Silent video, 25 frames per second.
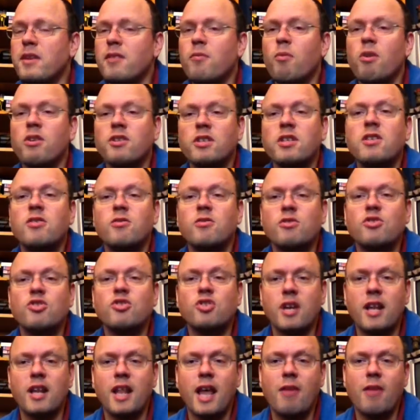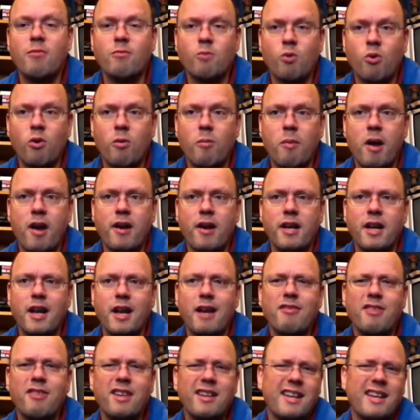wanting you to shell out more money,
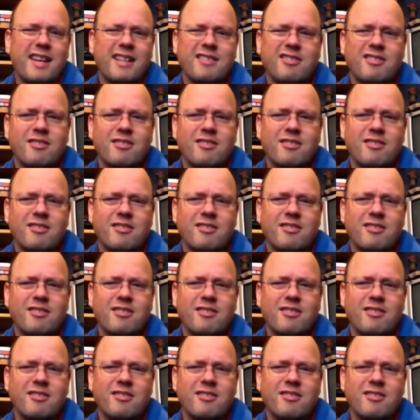I think